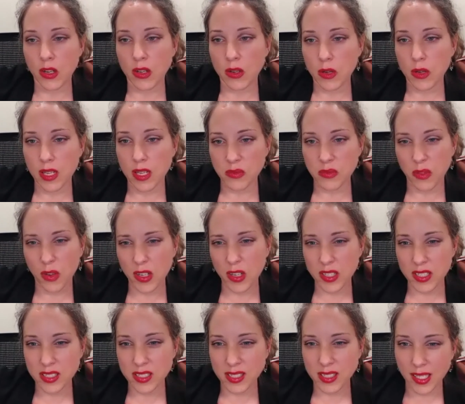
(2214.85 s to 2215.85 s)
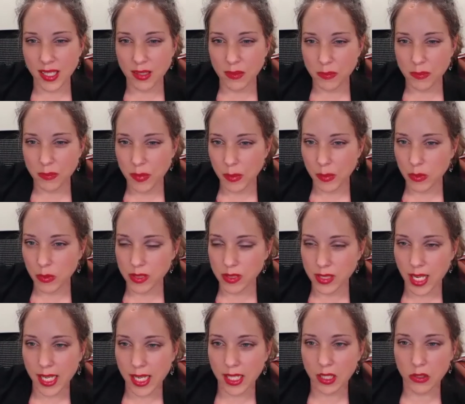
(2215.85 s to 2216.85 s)
as far as like people
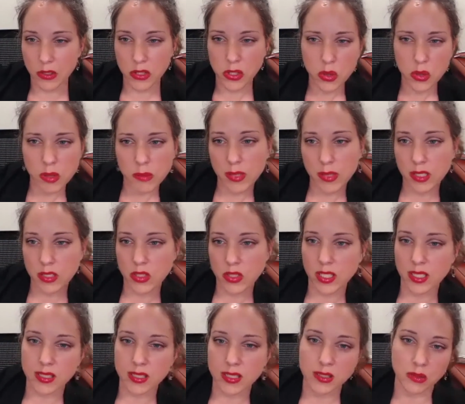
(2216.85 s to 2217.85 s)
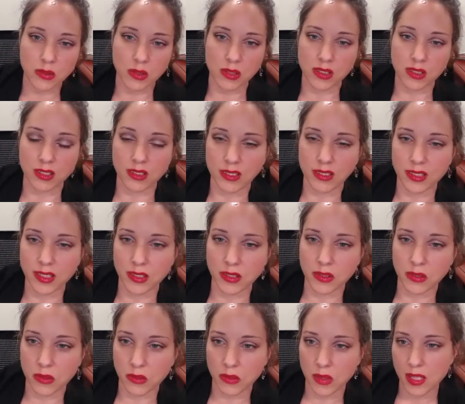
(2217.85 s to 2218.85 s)
saying you're too ambitious, or,
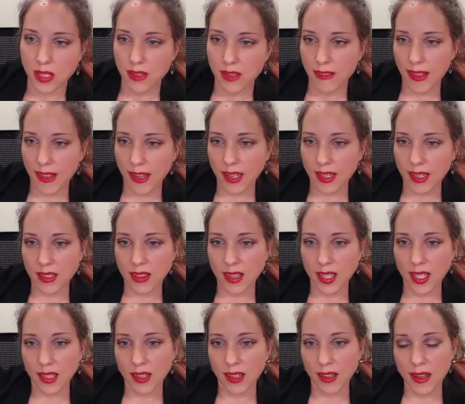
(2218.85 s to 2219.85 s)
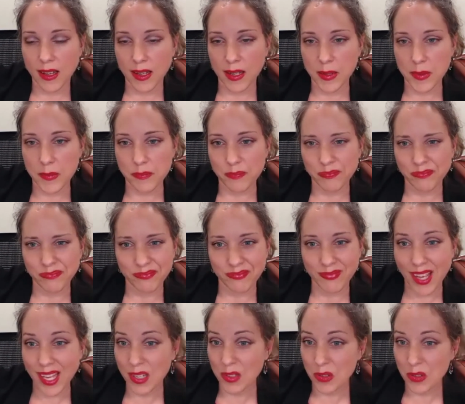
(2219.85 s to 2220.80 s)
that kind of thing, I don't